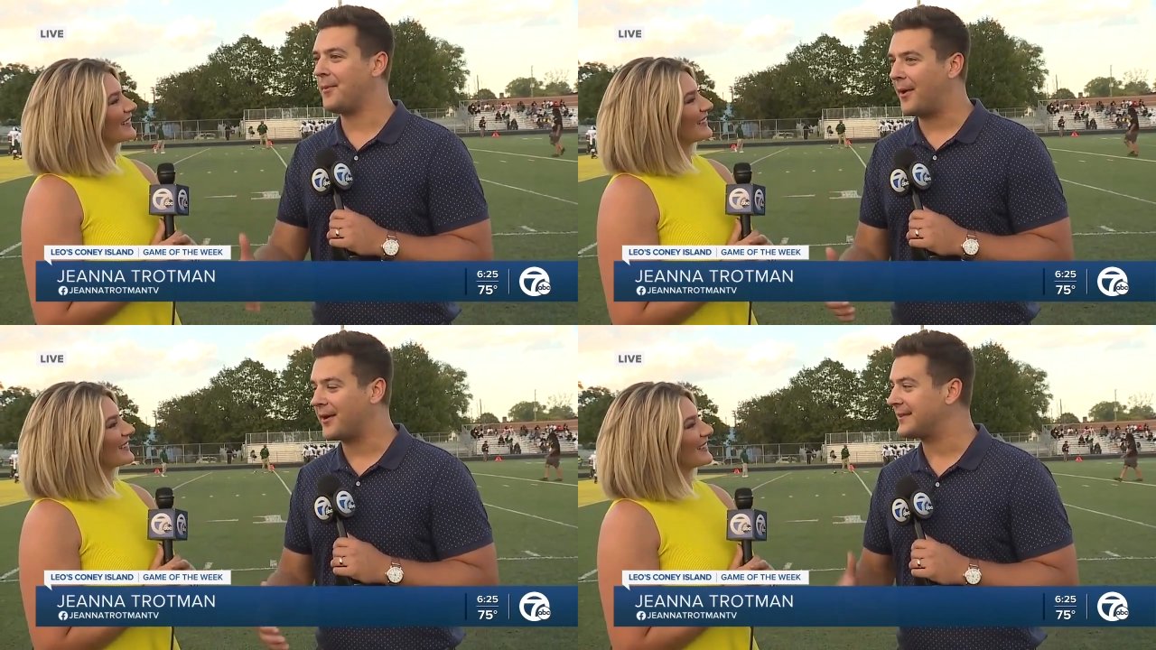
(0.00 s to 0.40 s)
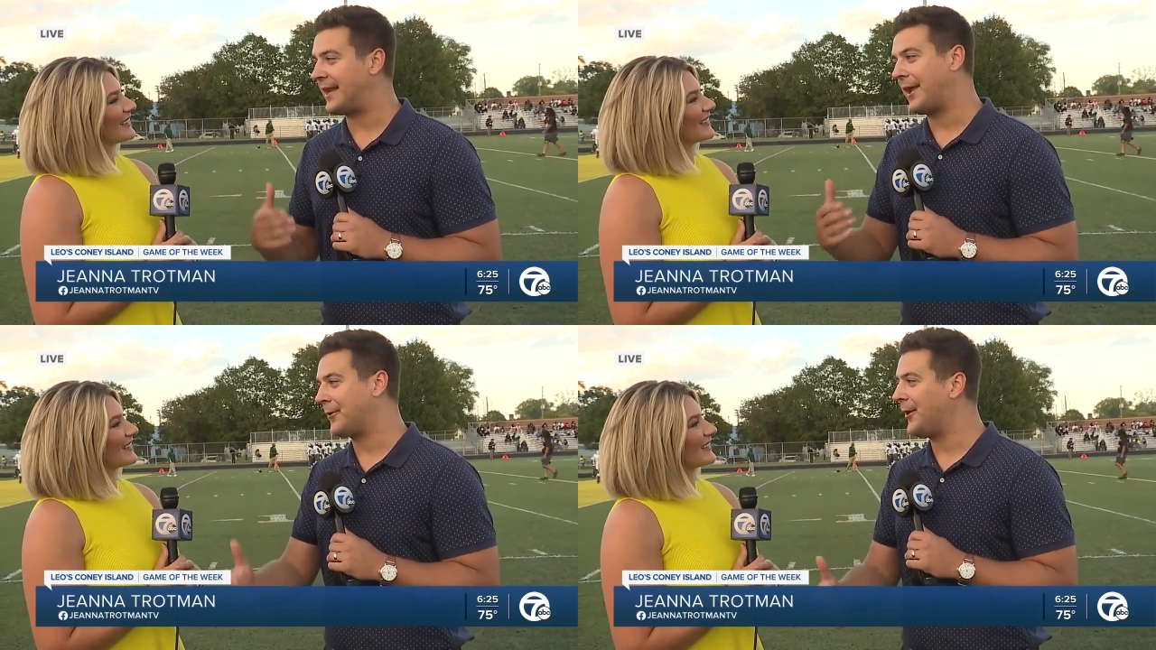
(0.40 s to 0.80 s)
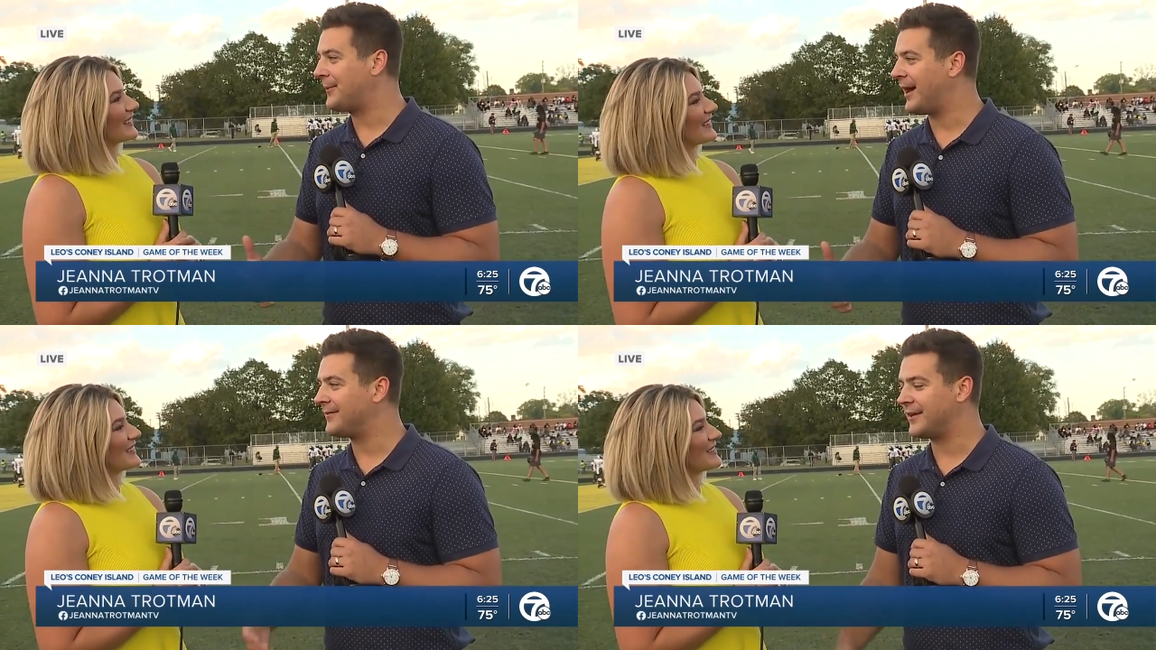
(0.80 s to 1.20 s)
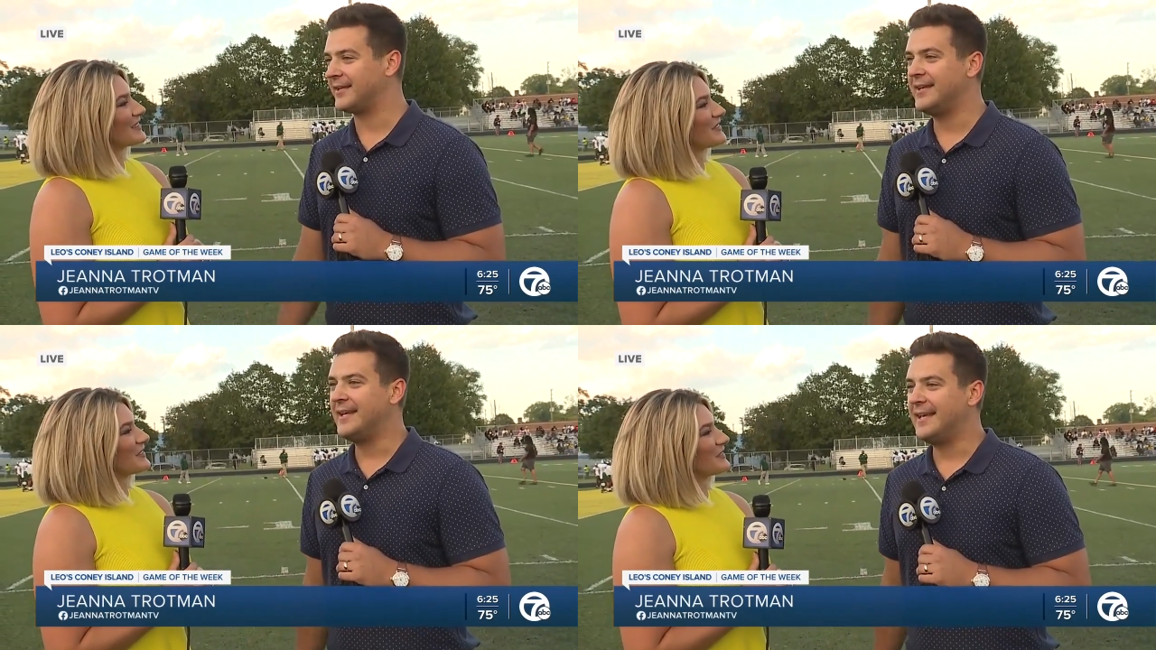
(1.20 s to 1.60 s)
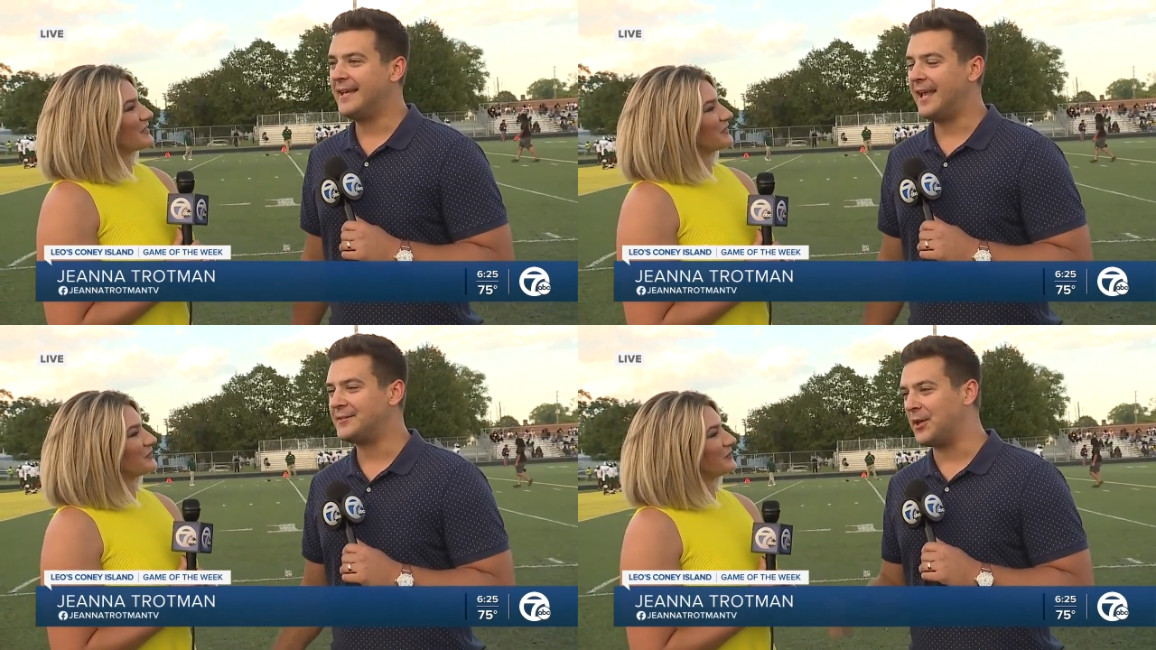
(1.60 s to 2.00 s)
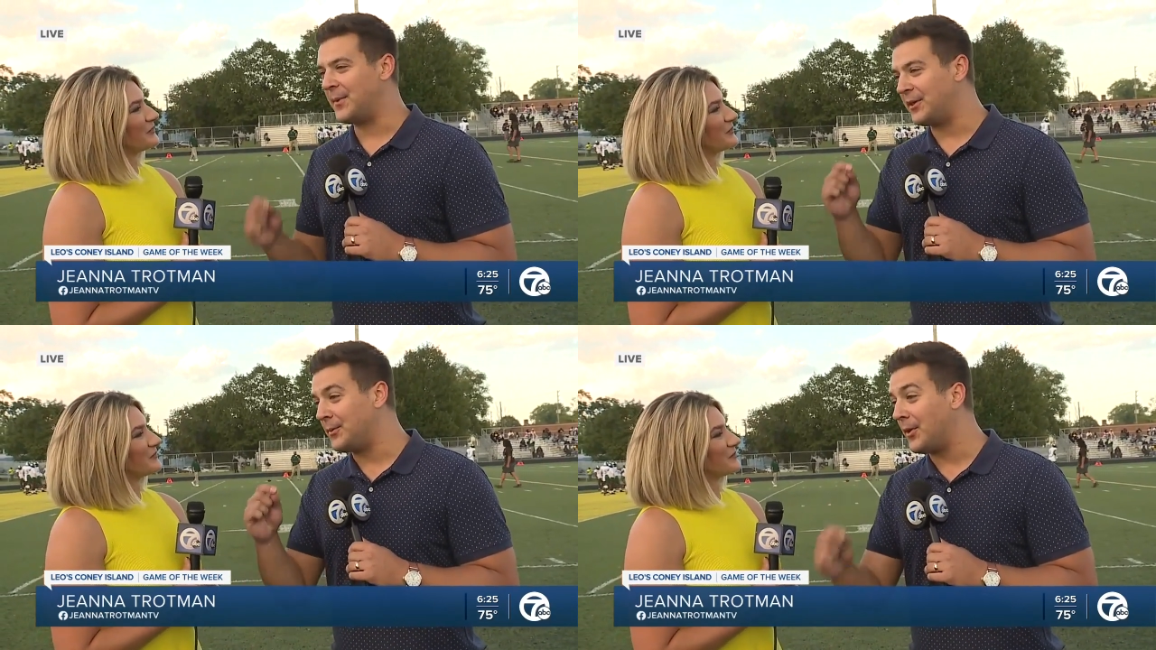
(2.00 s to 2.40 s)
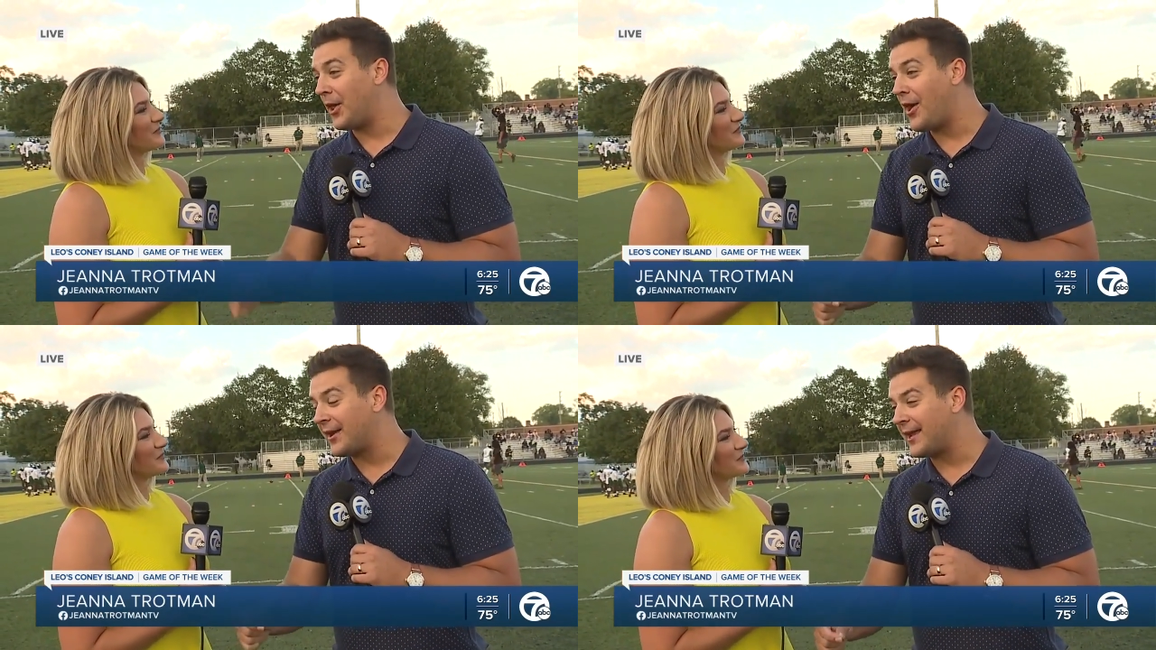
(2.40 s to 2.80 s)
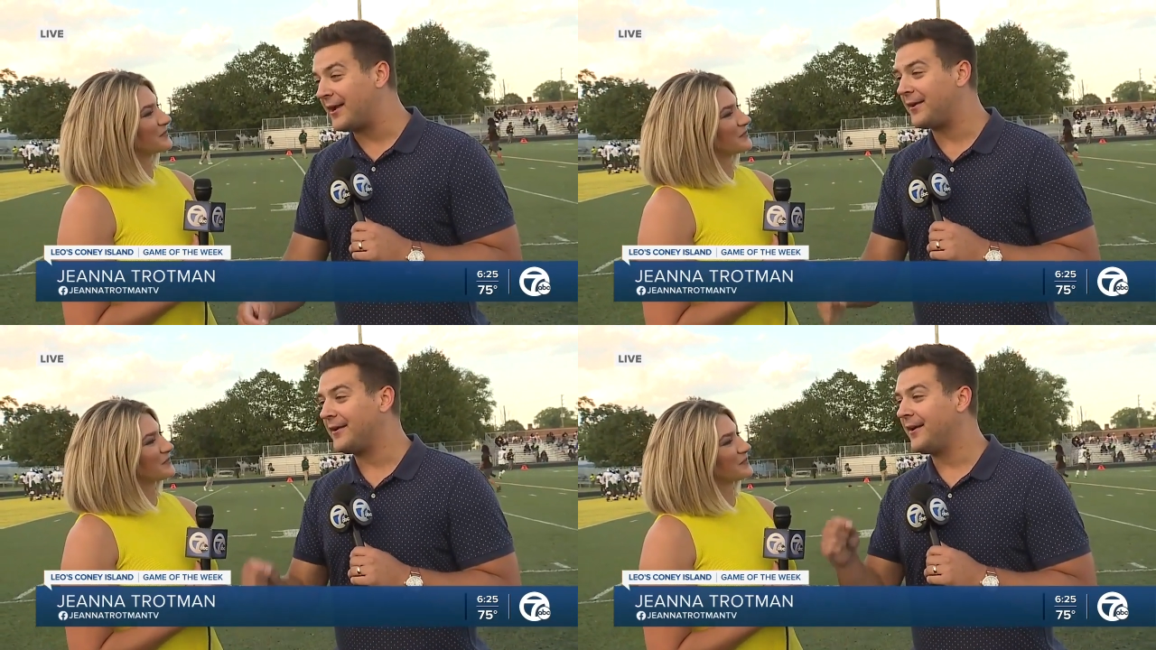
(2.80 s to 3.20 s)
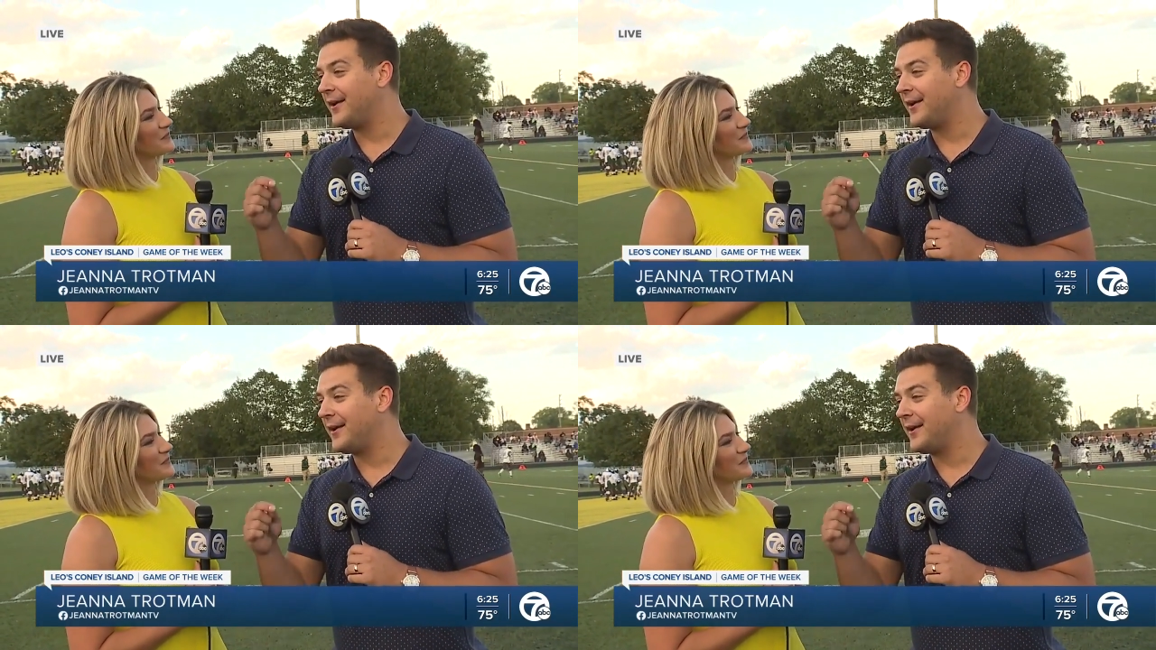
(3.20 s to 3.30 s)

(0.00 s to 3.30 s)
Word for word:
Speaker 1: of the market that I grew up covering. He told me, you belong here.